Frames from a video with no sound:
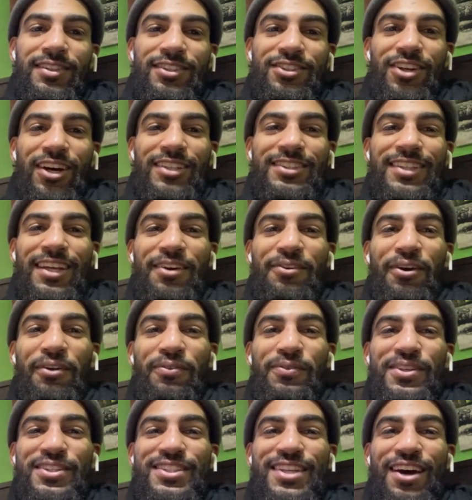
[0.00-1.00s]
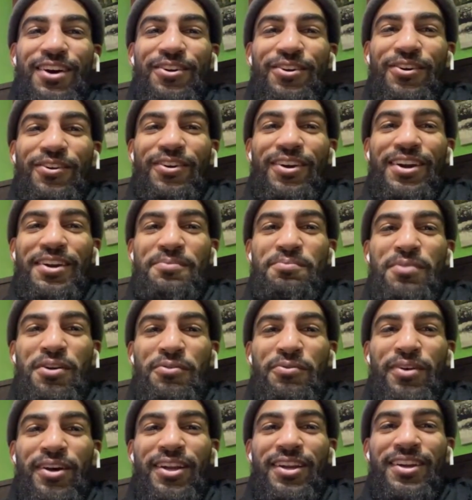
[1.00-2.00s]
So I stay away from the sour cream,
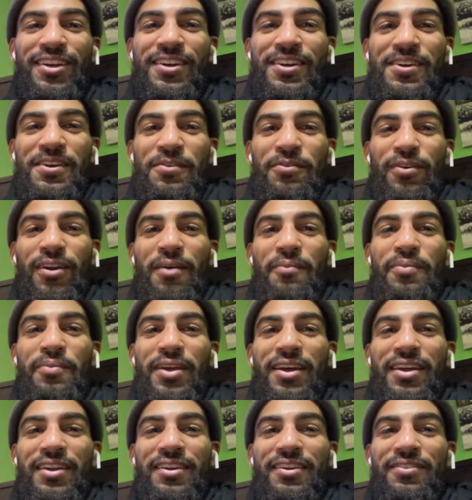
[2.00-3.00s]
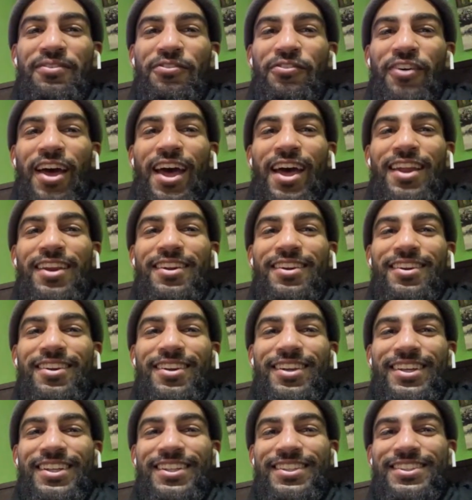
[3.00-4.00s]
but when I'm being fat,
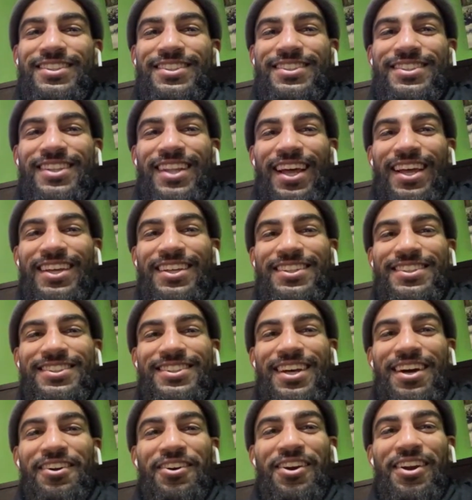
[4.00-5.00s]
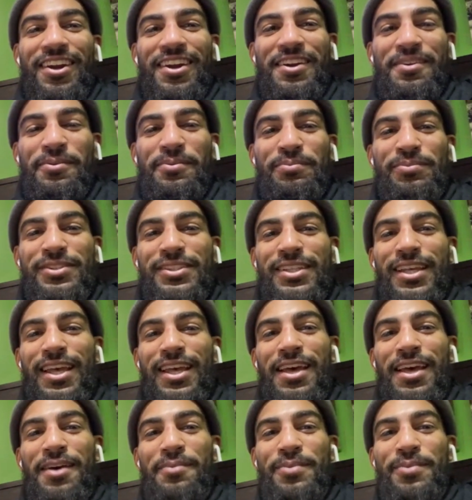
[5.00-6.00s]
it's like sour cream,
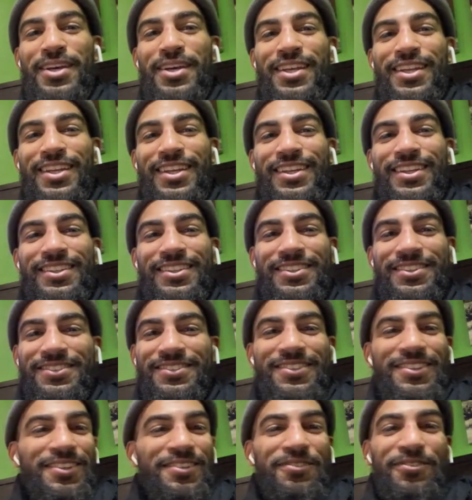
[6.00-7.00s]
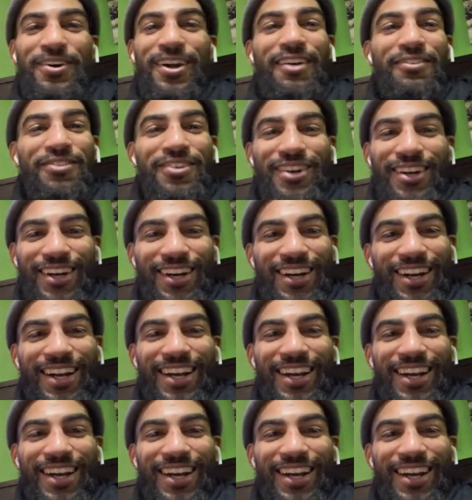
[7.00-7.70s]
salmon, and whatever.